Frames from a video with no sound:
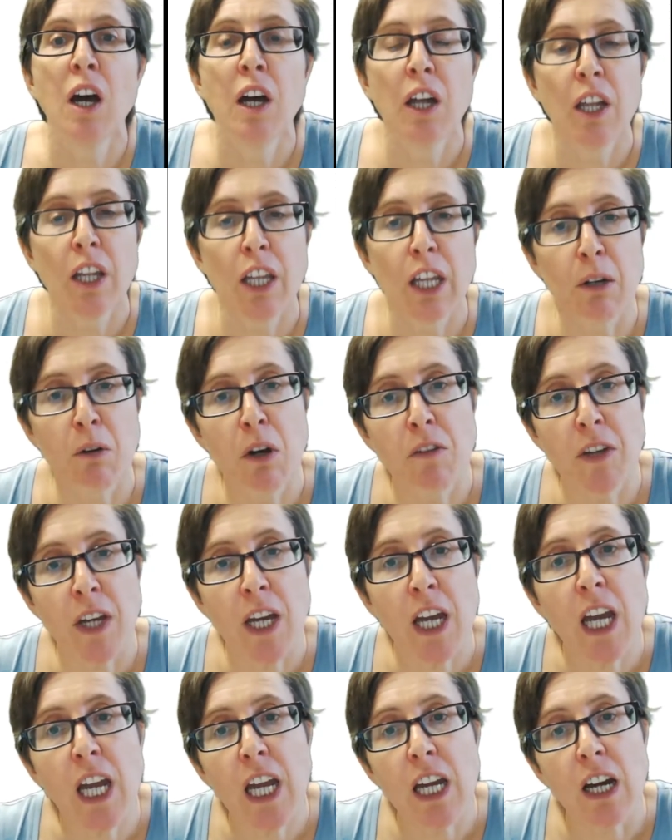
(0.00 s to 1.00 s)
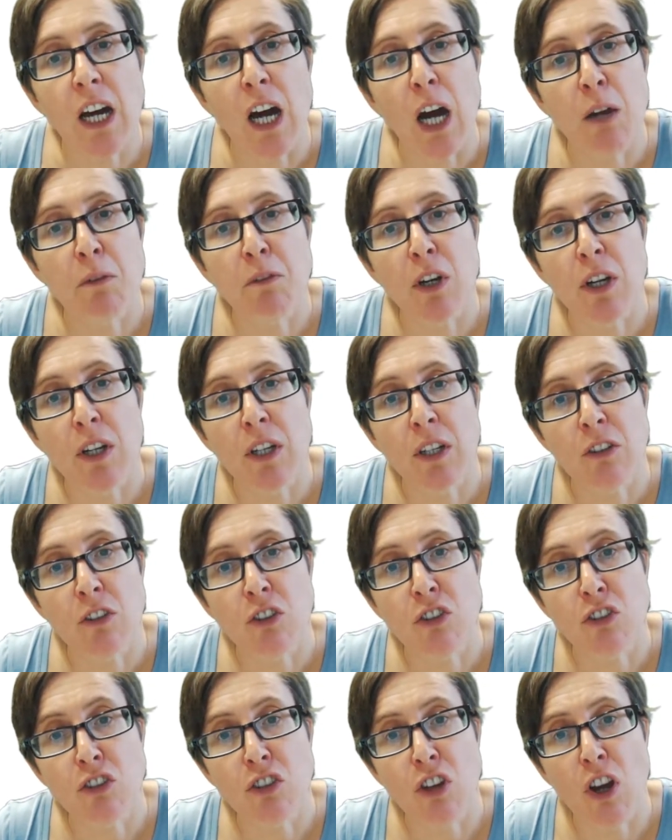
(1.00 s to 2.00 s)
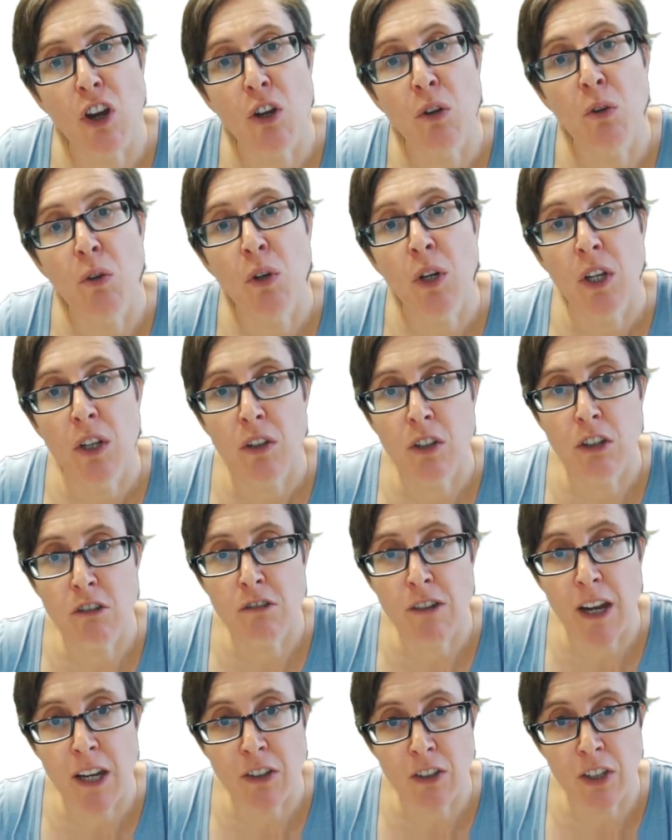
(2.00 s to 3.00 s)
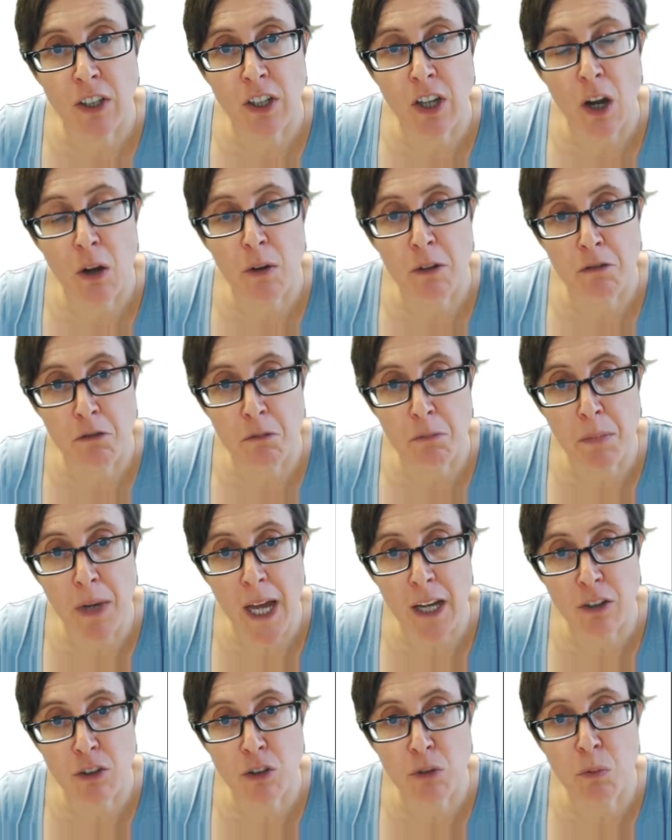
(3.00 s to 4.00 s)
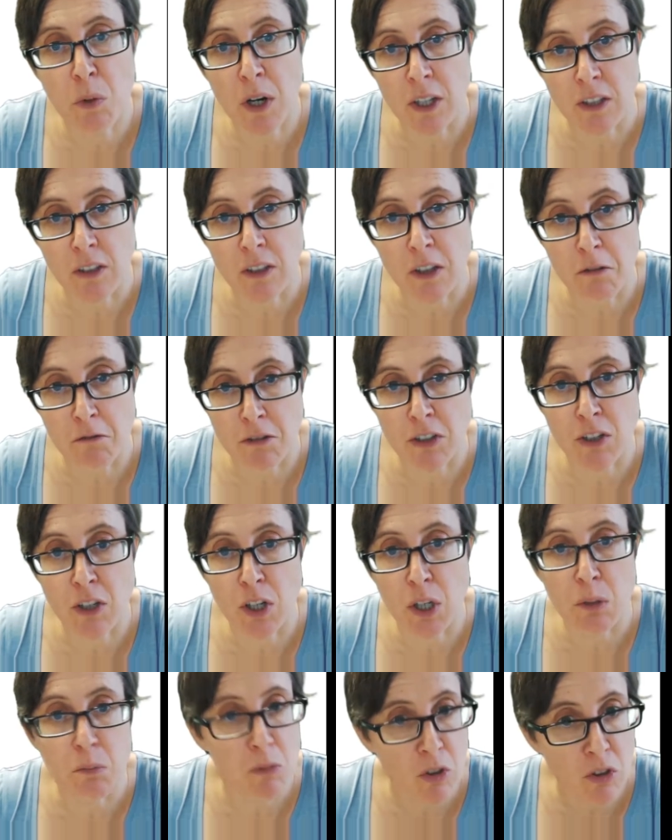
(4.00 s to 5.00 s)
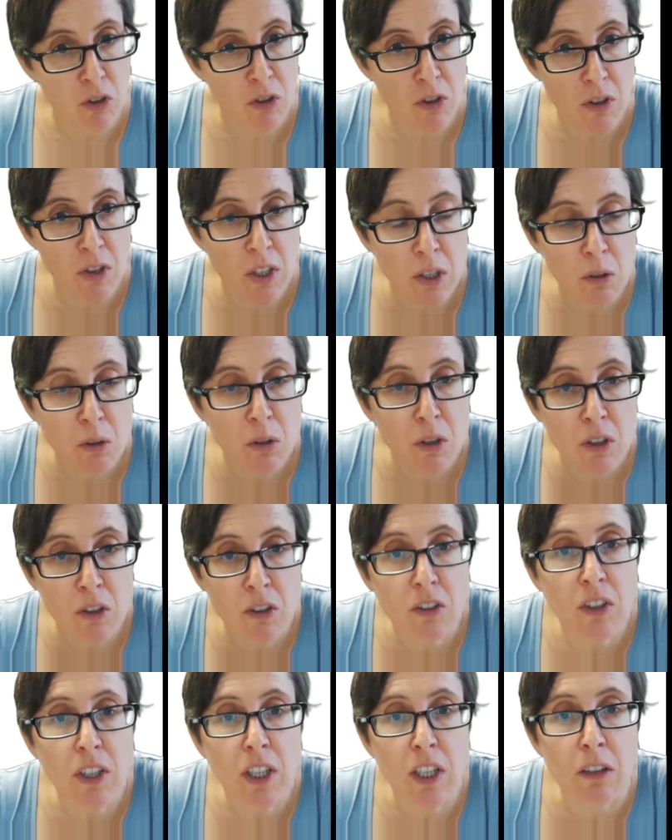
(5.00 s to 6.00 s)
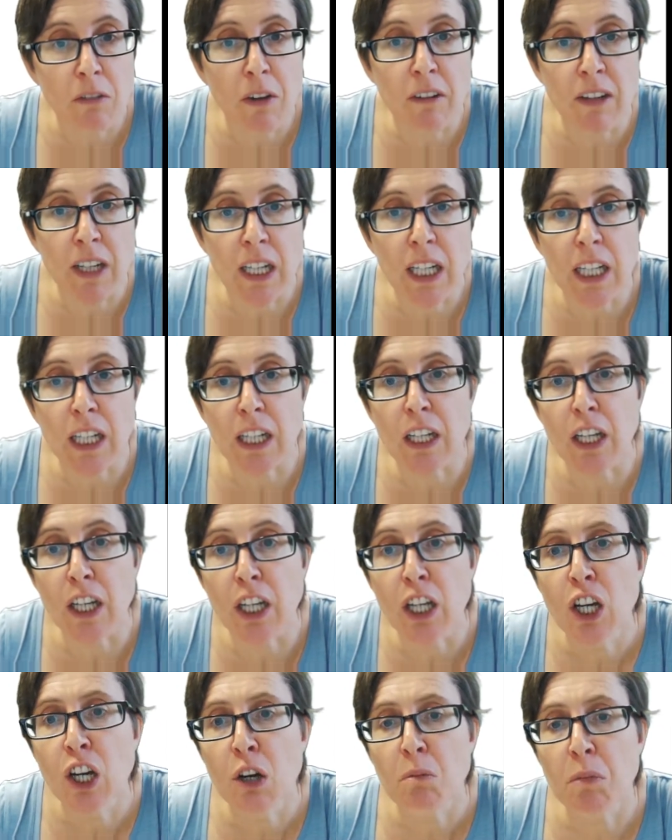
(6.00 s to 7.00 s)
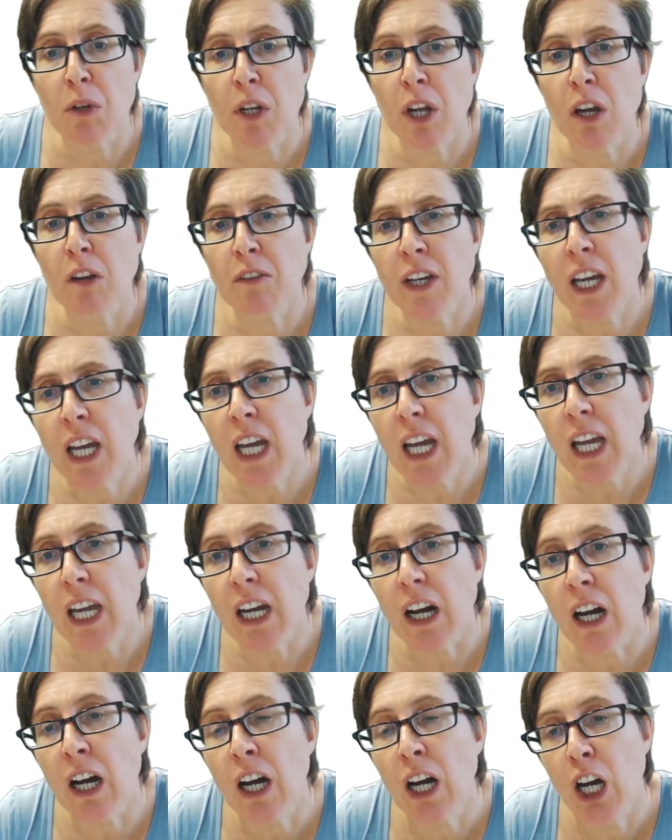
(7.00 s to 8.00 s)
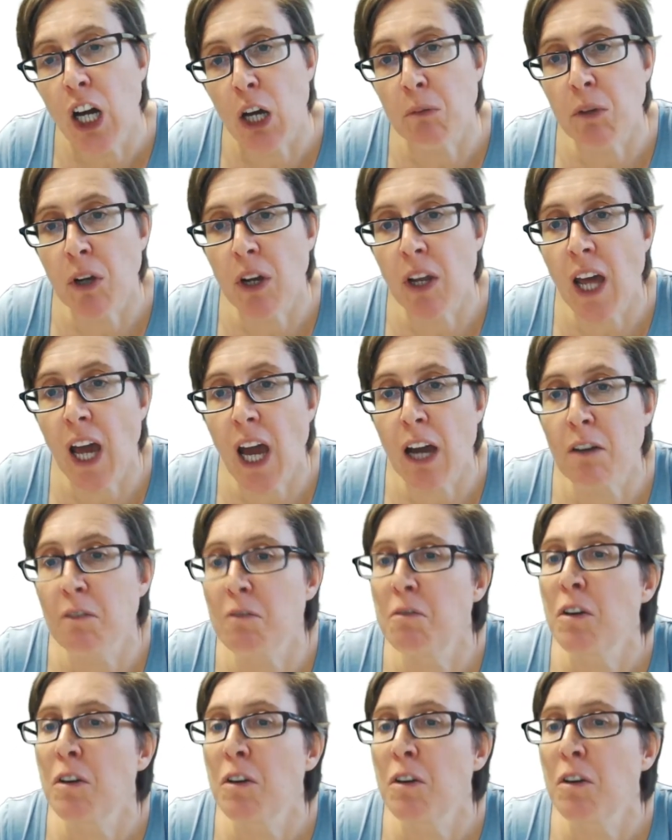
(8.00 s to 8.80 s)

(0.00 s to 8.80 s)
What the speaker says: Now over here I'm going to show the grating going from black to white every time, just so that you can see it very clearly. But over here I'm going to have